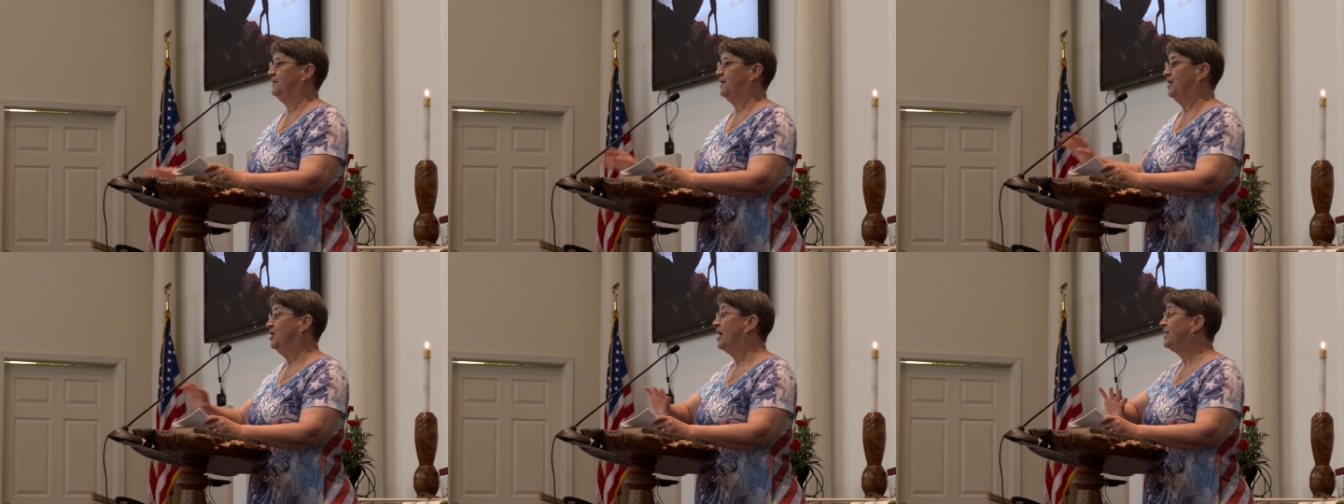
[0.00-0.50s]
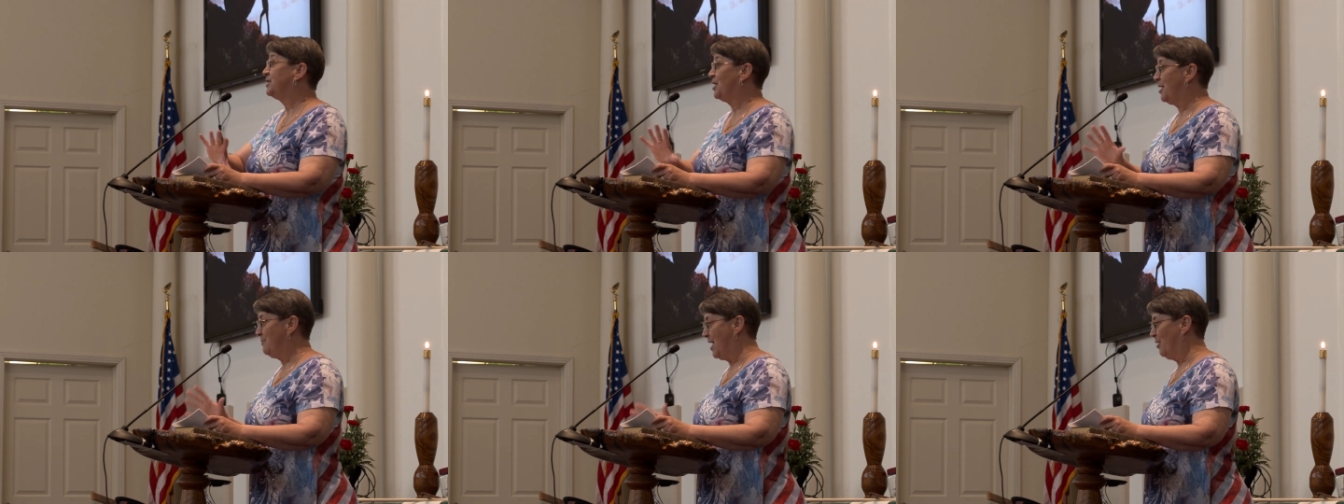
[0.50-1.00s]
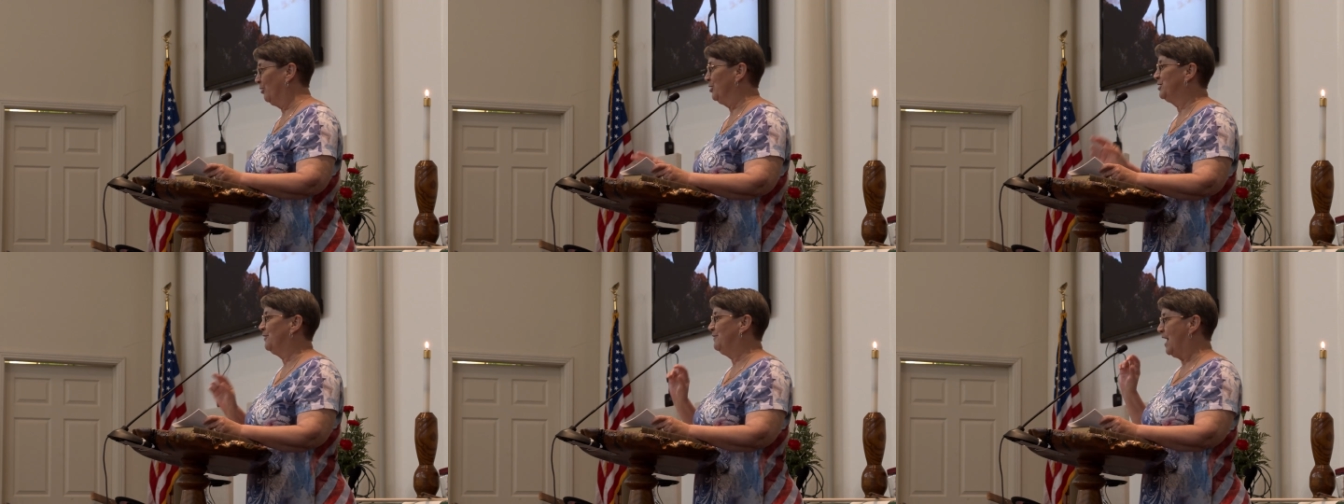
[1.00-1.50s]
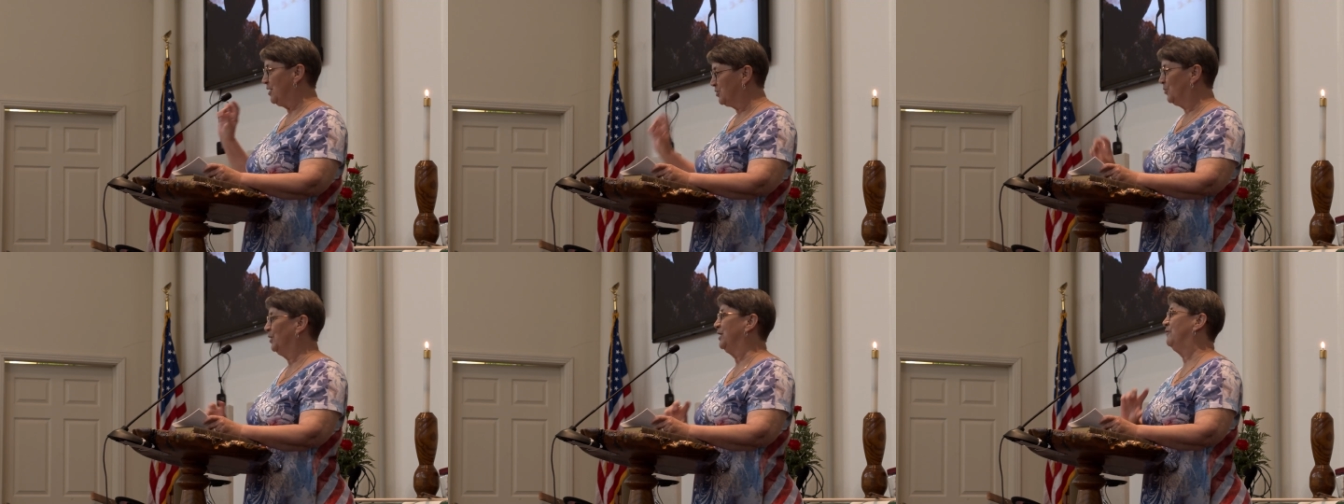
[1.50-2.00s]
the nighttime hours of that
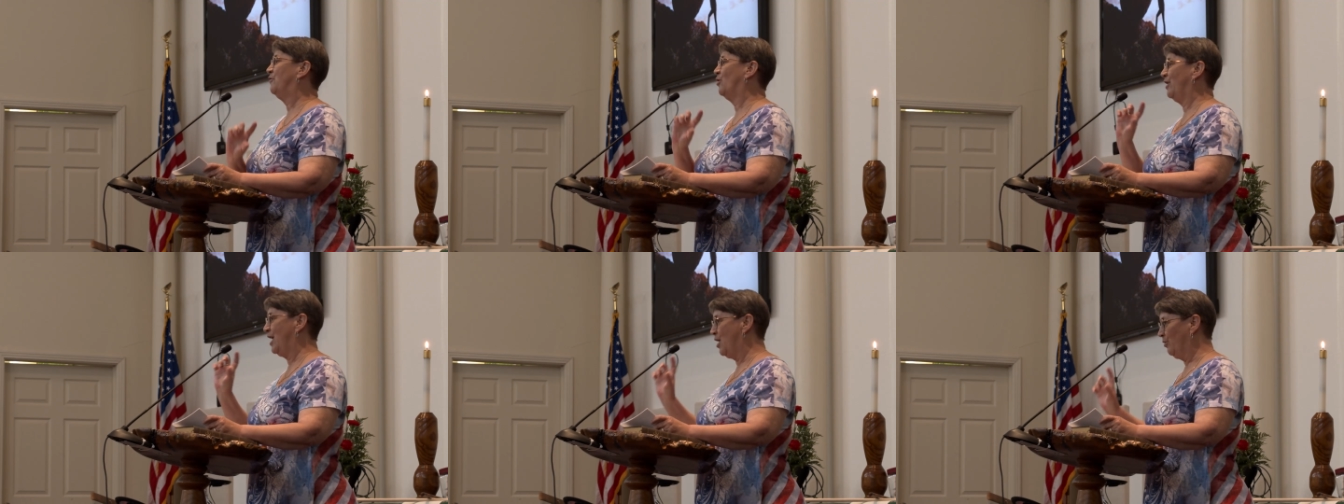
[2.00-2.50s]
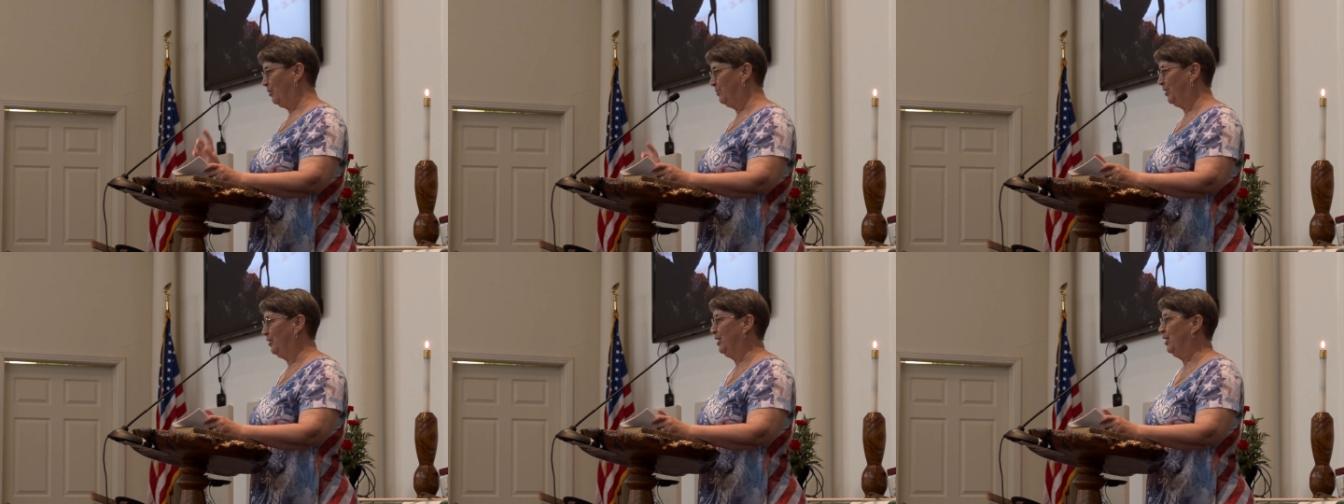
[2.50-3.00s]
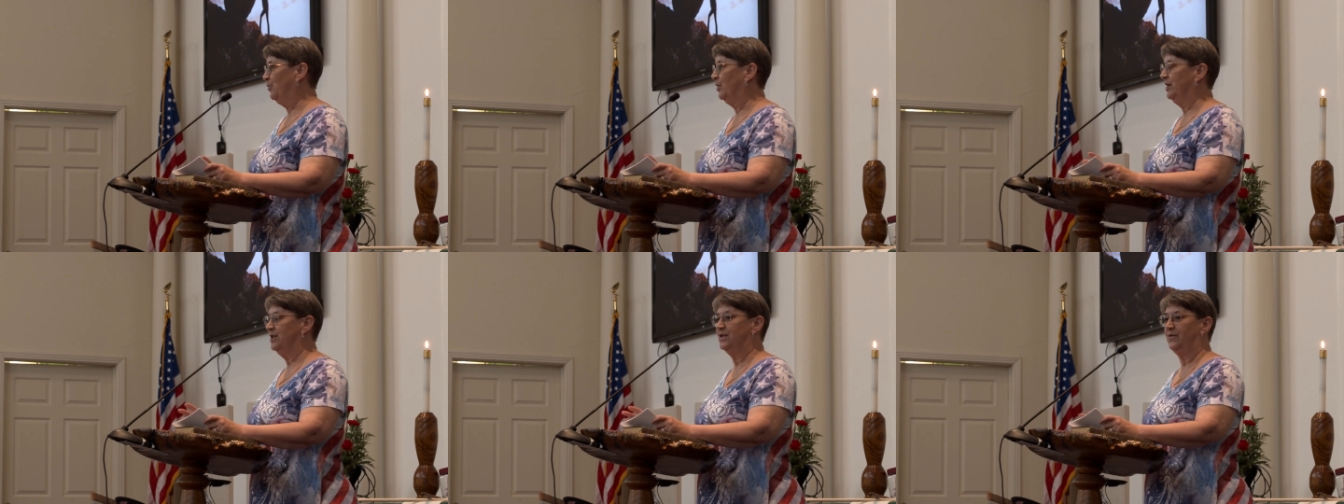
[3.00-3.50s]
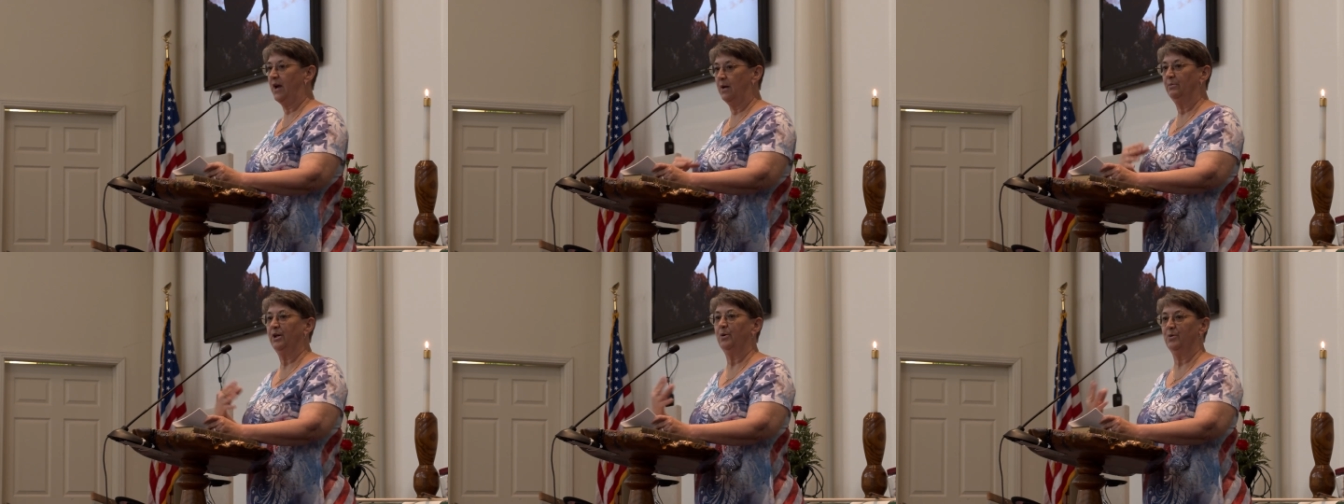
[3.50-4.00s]
24 hour period when his
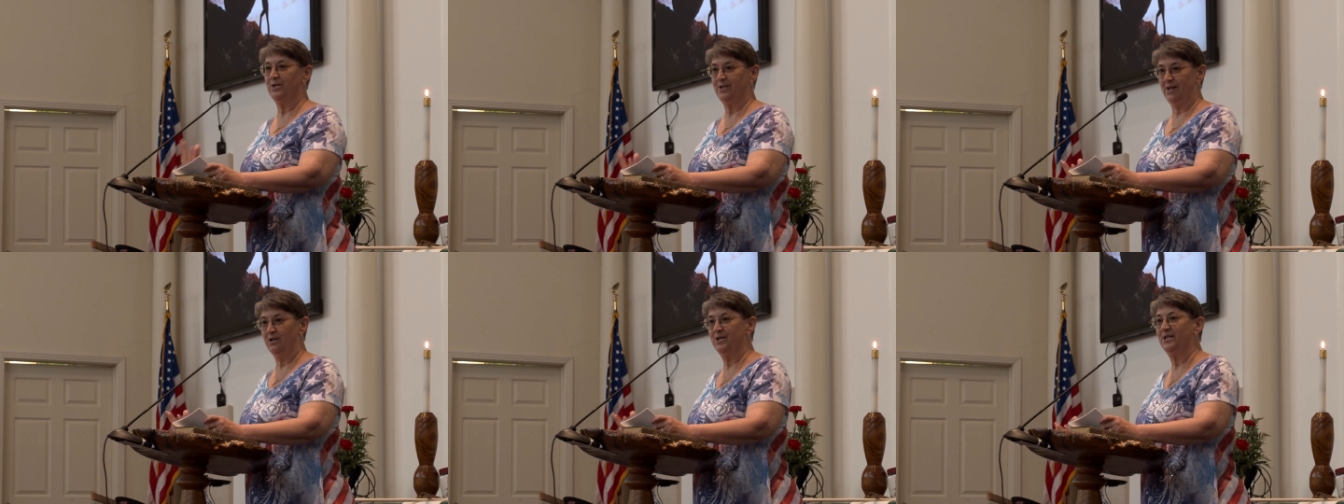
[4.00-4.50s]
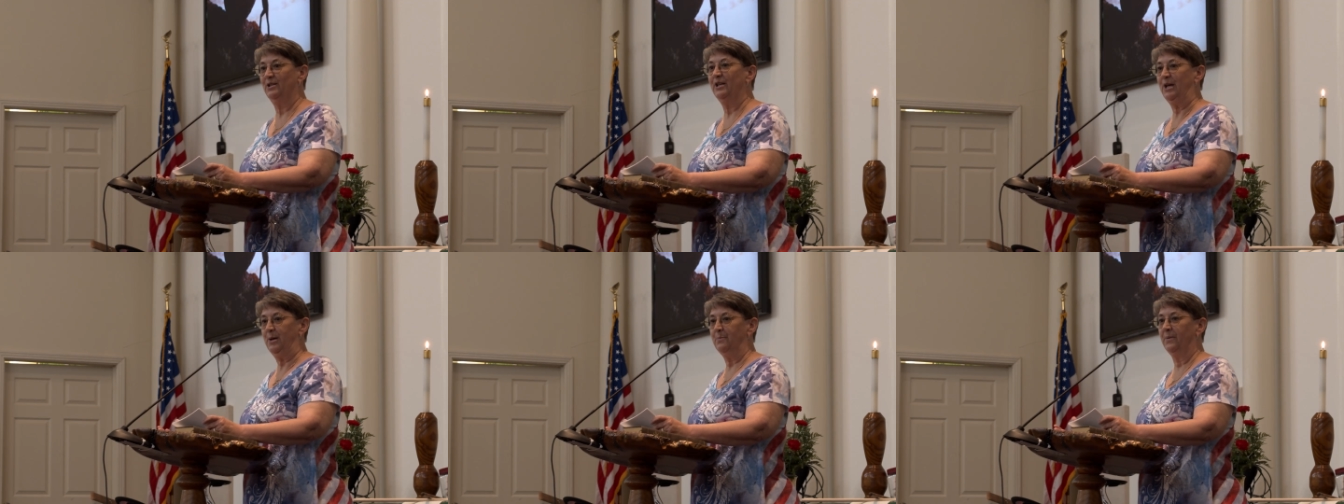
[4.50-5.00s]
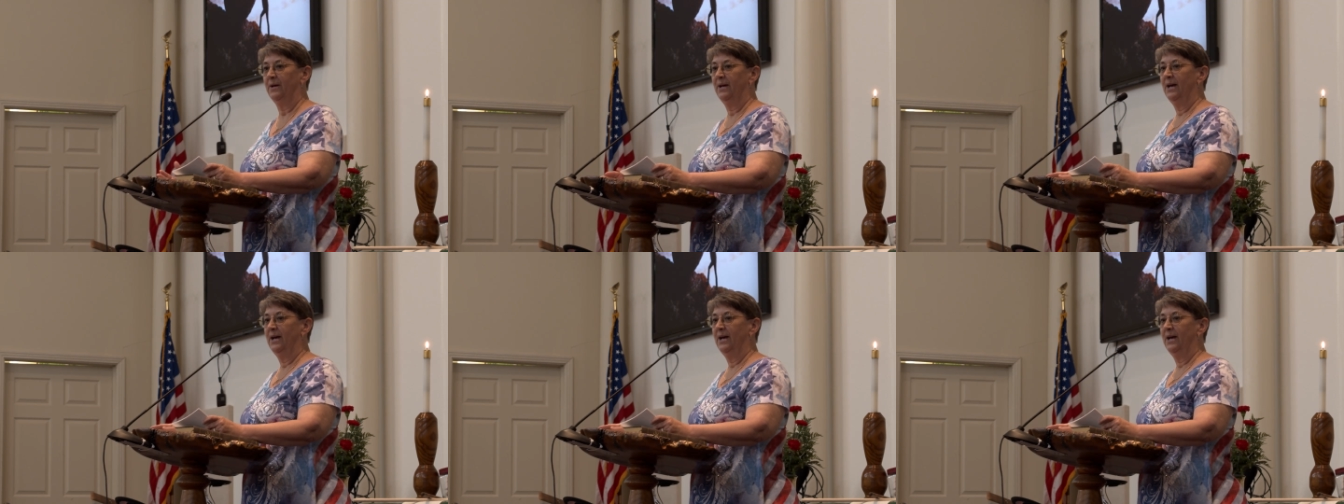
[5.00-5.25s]
family was asleep,